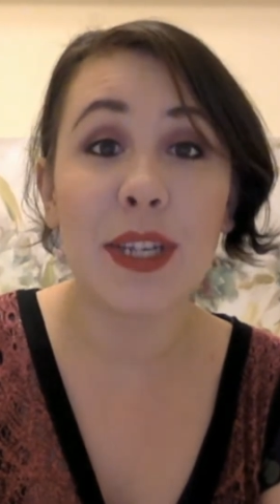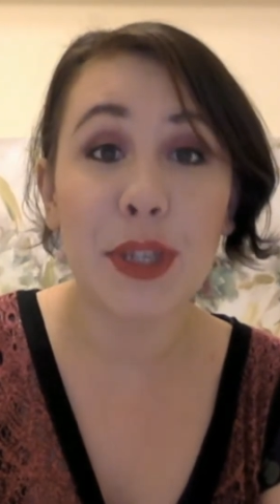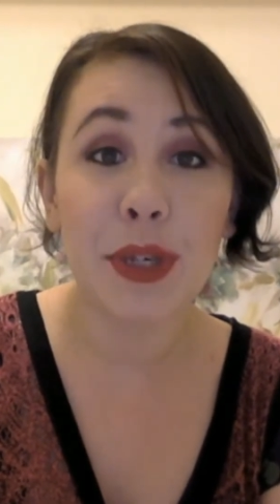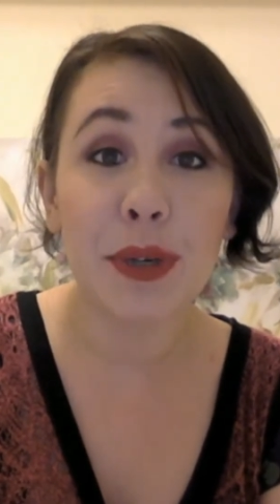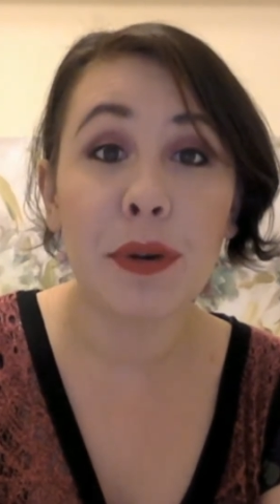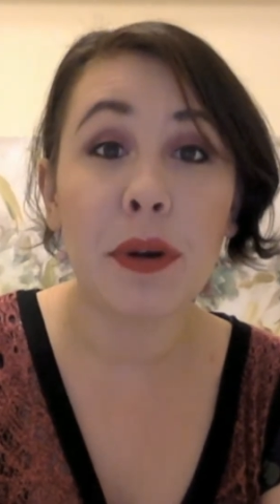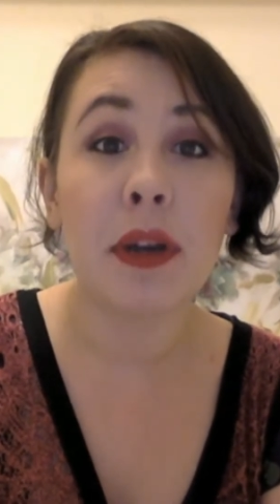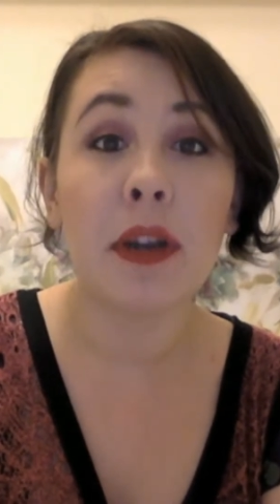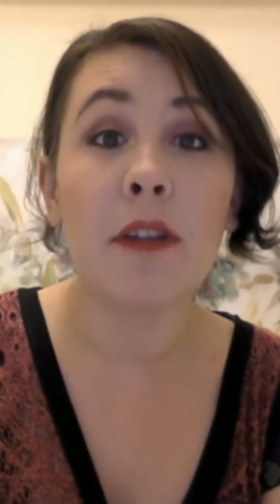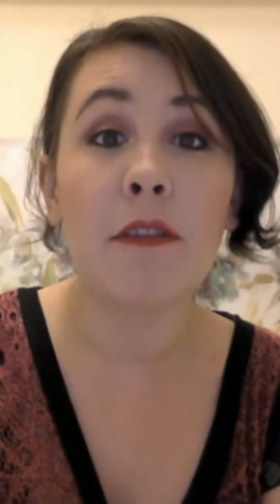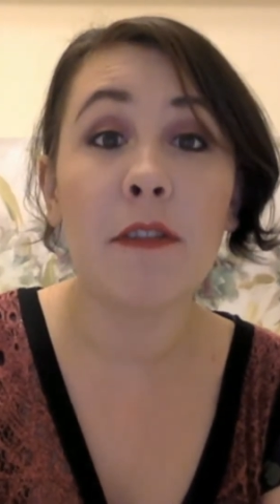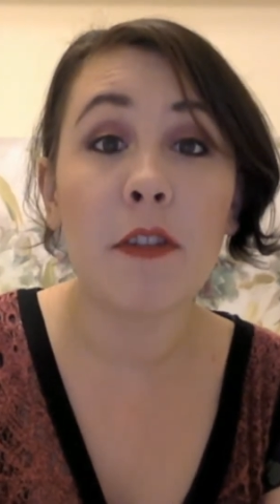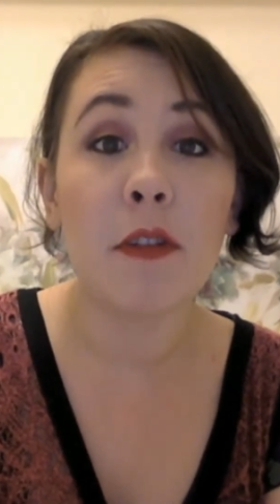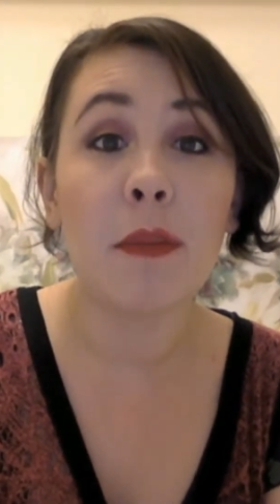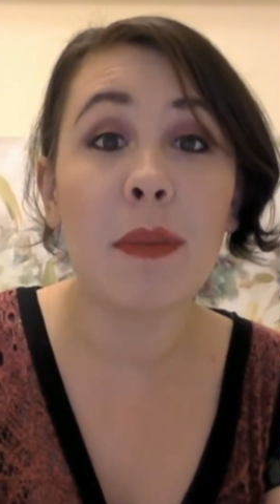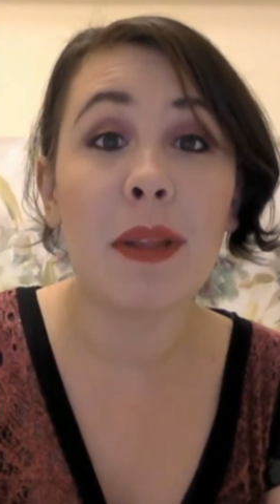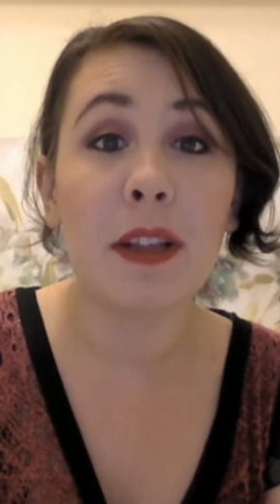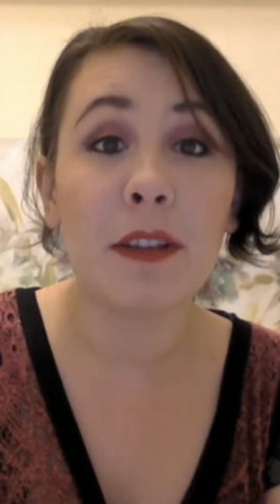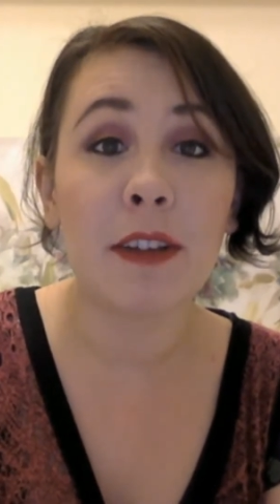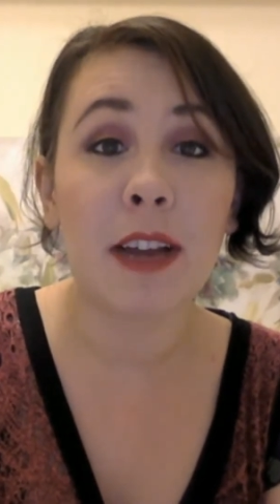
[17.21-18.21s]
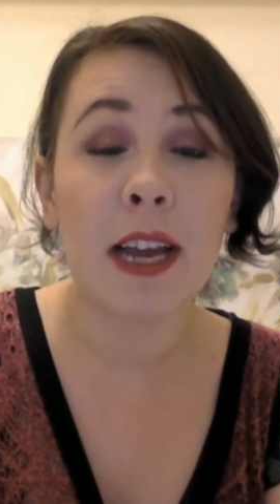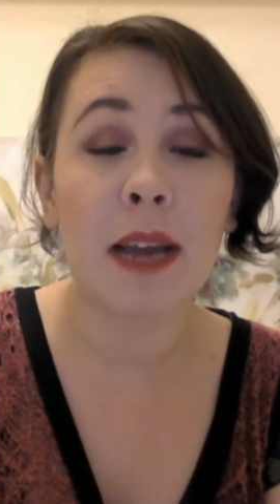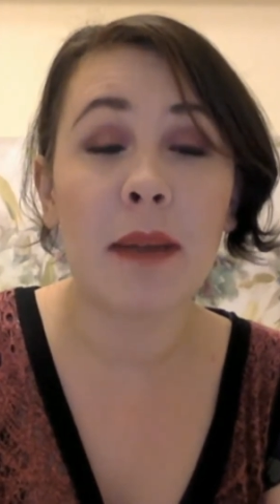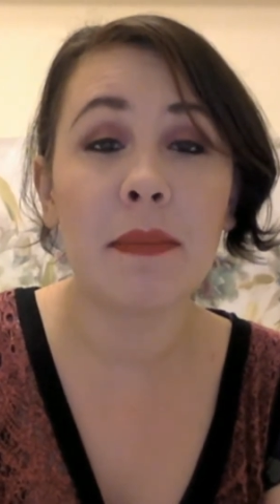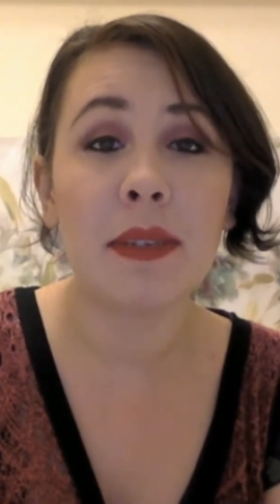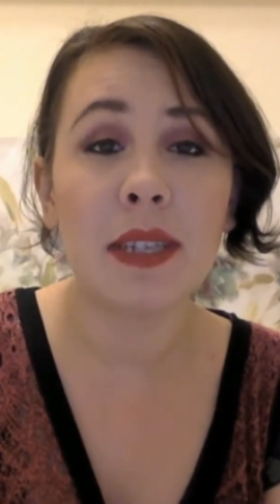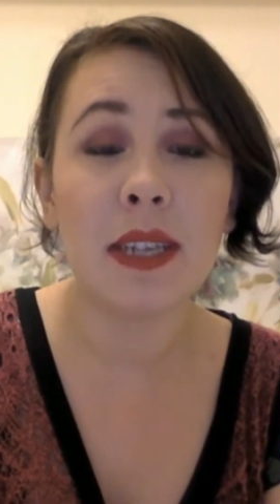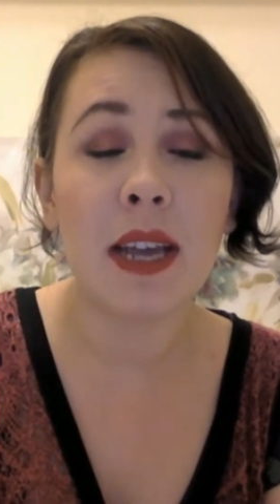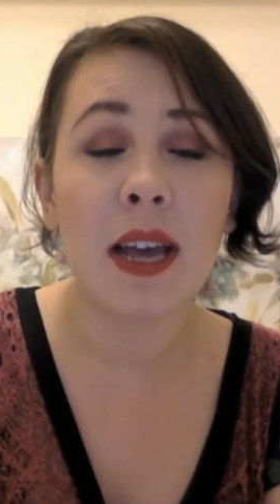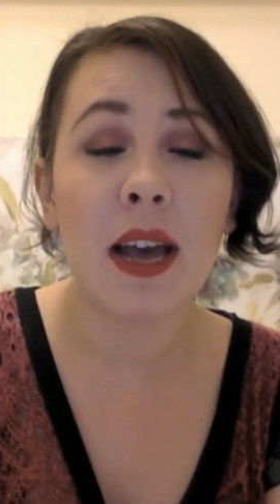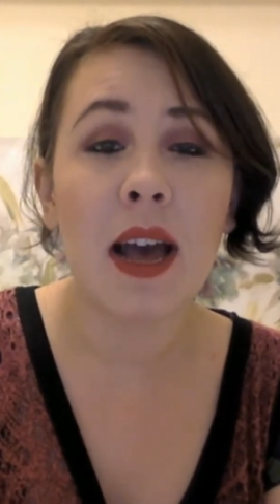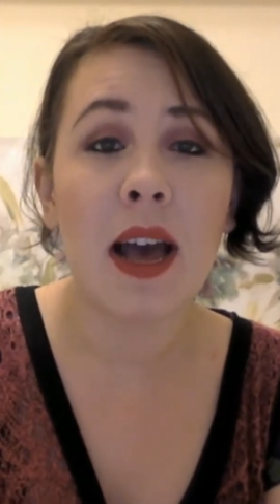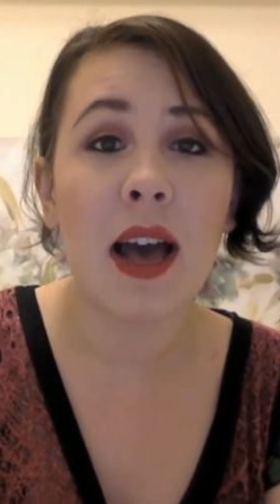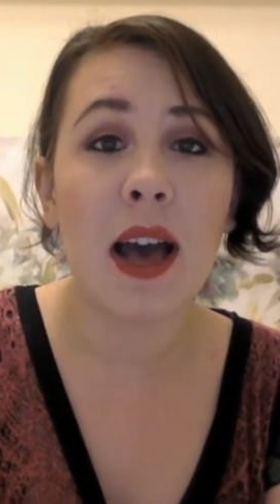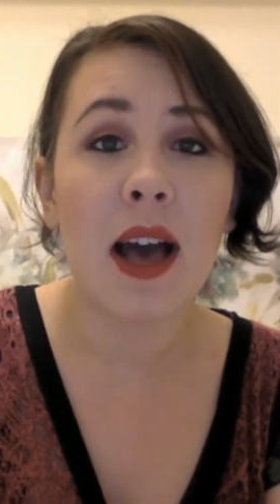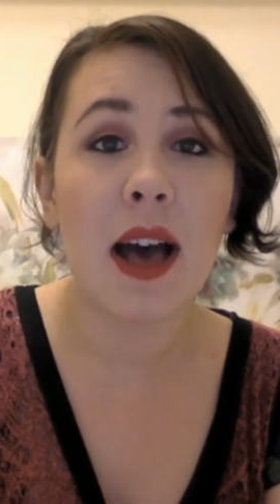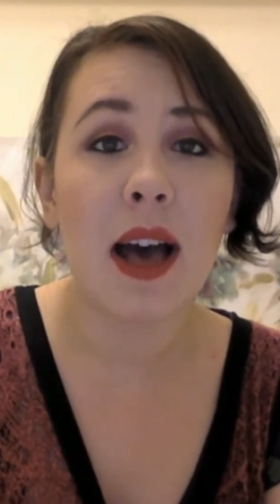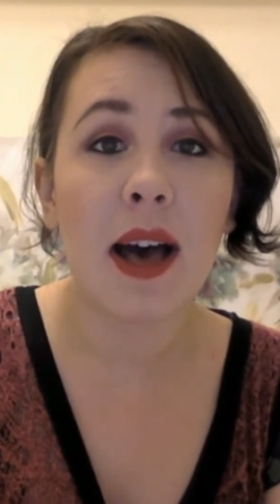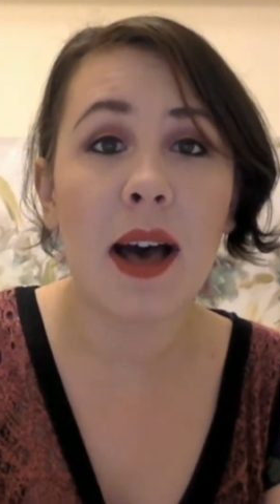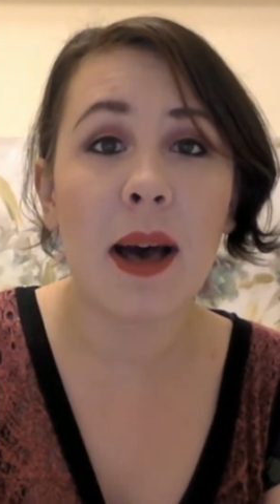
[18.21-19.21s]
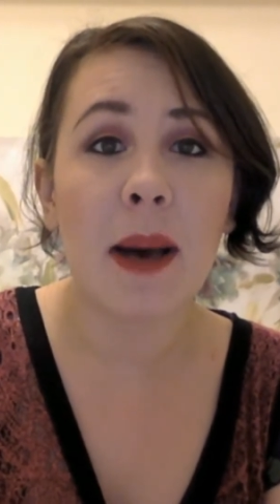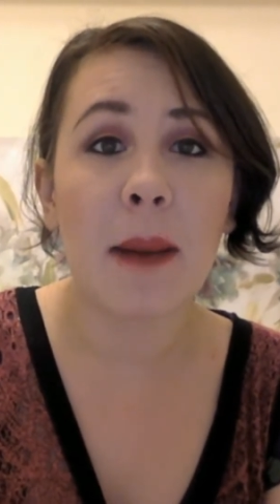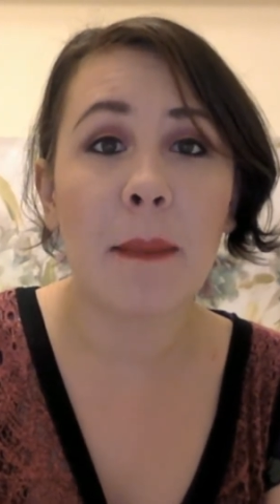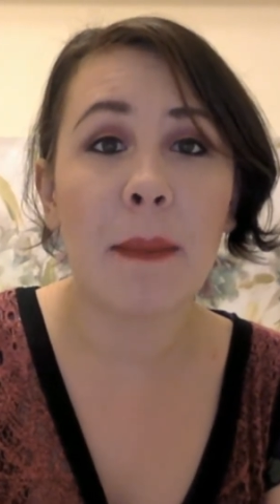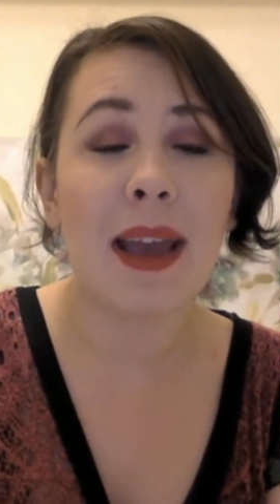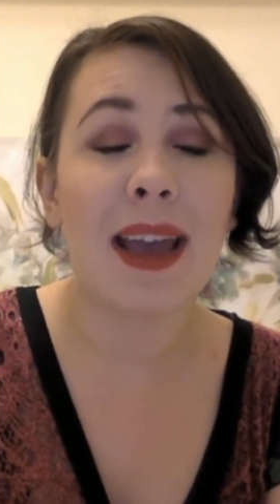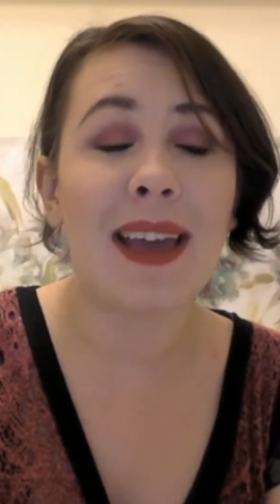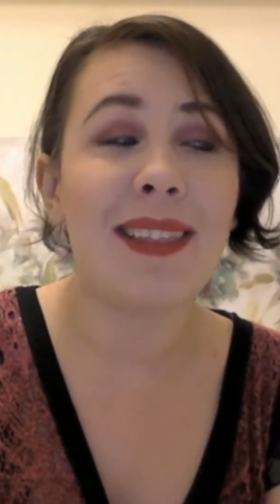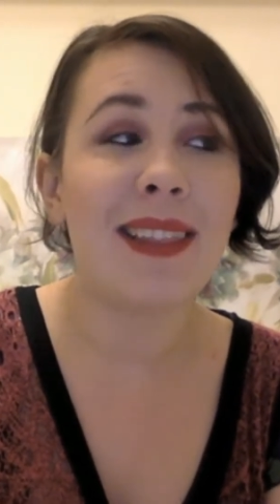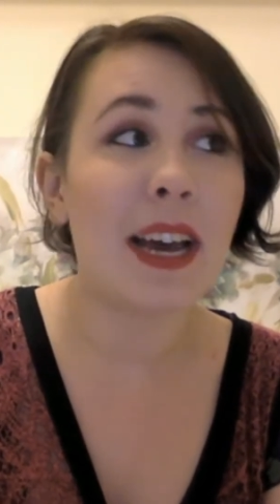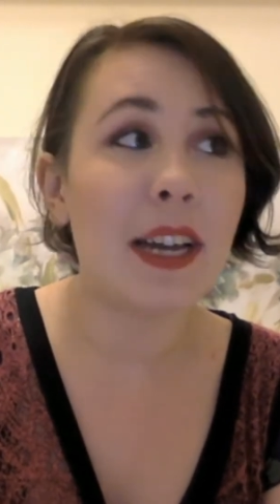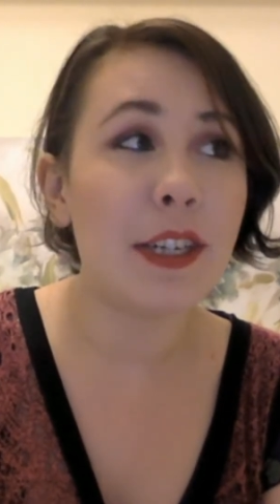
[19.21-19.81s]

250 milligrams, and